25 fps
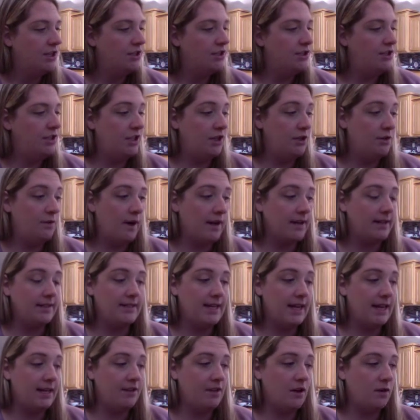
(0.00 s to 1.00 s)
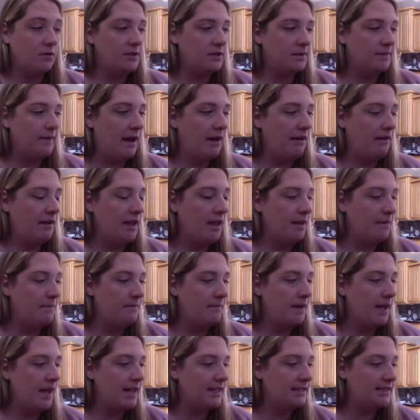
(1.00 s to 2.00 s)
Do you want to take notes about him?
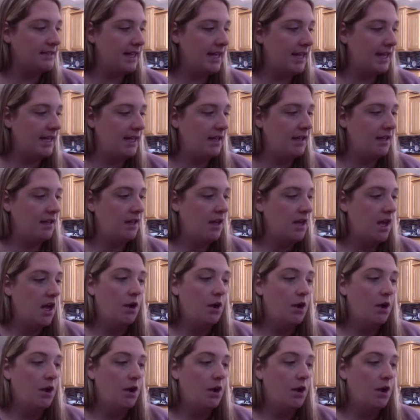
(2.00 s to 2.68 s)
Asked Annie.